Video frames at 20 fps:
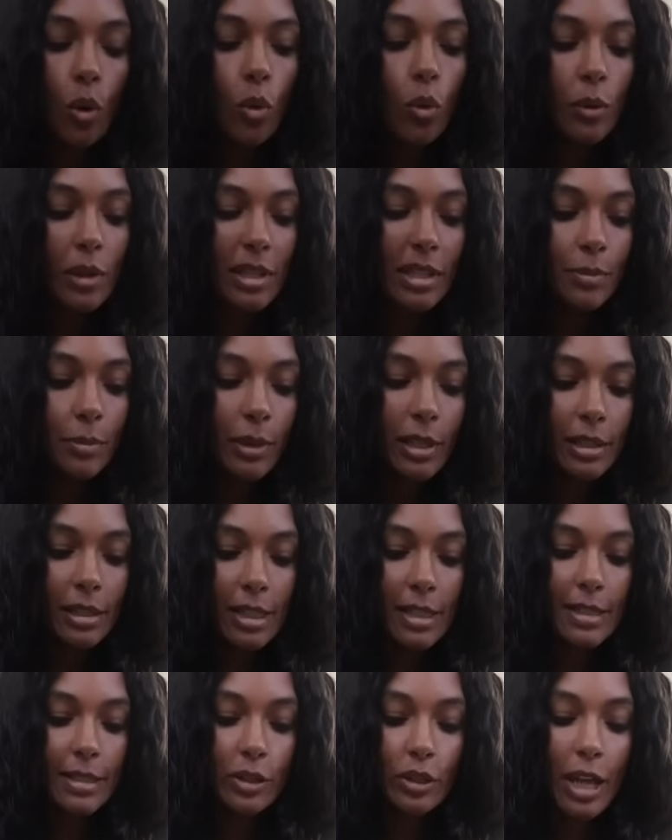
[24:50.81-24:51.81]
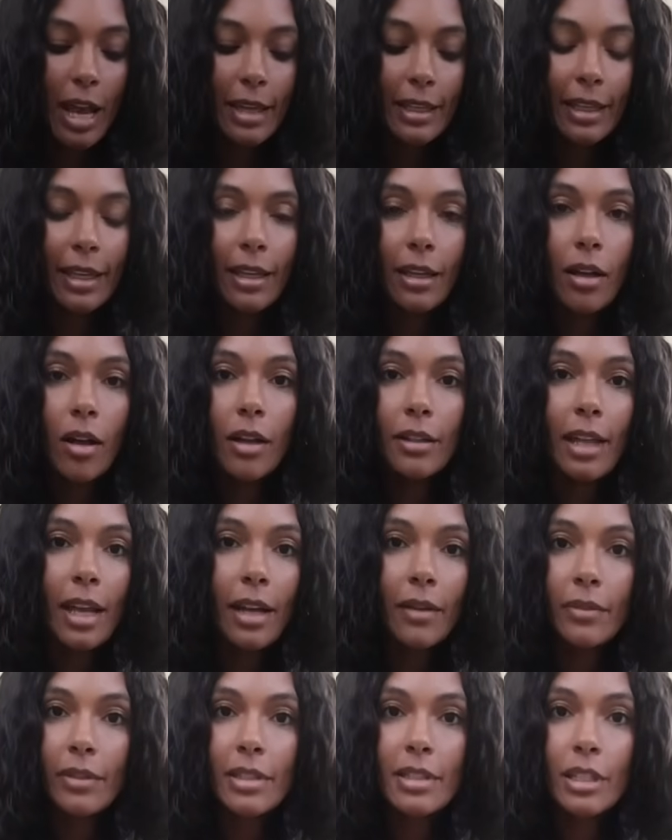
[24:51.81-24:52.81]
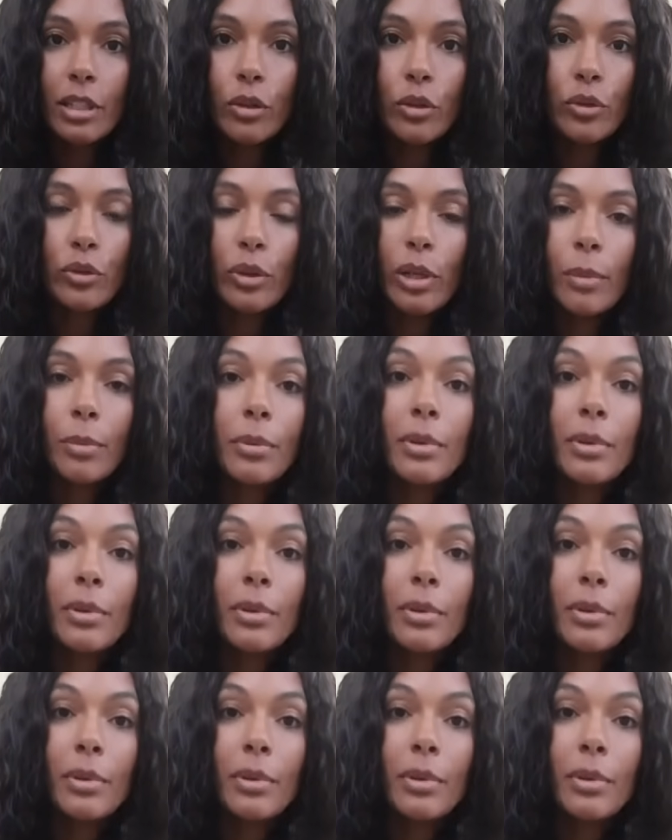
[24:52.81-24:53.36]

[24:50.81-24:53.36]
always bring this jacket on every single trip,